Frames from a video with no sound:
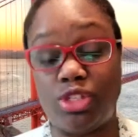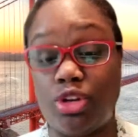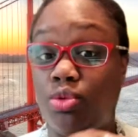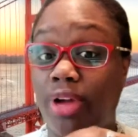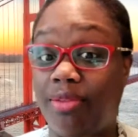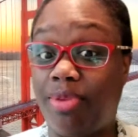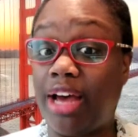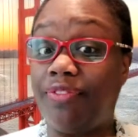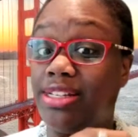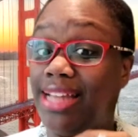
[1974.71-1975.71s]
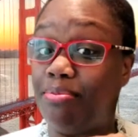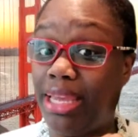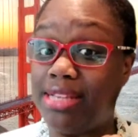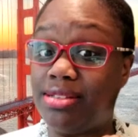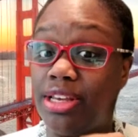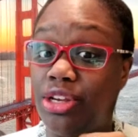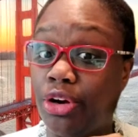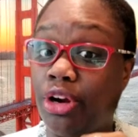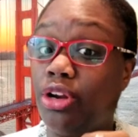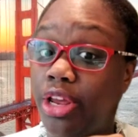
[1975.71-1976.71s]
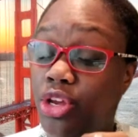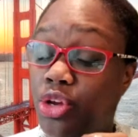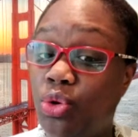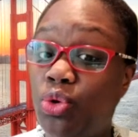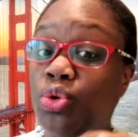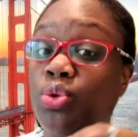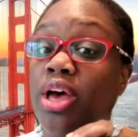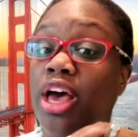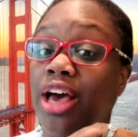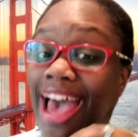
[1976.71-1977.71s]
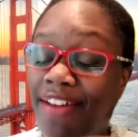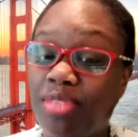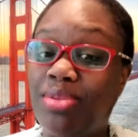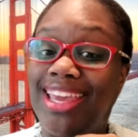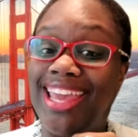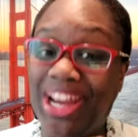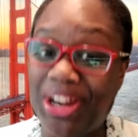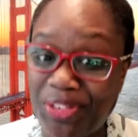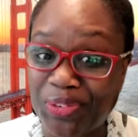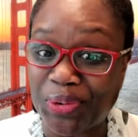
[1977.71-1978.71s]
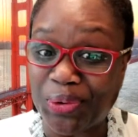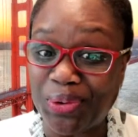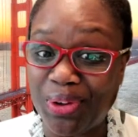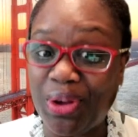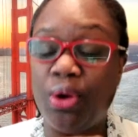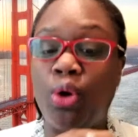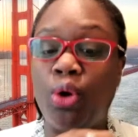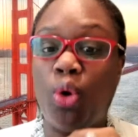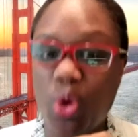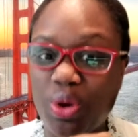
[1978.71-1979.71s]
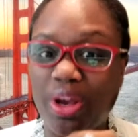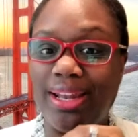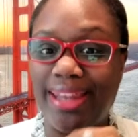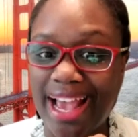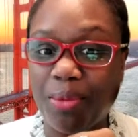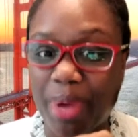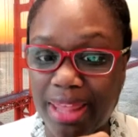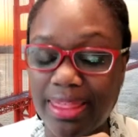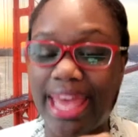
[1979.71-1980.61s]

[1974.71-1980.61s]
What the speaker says: So nonprofits, that means that you have to be careful who you connect with.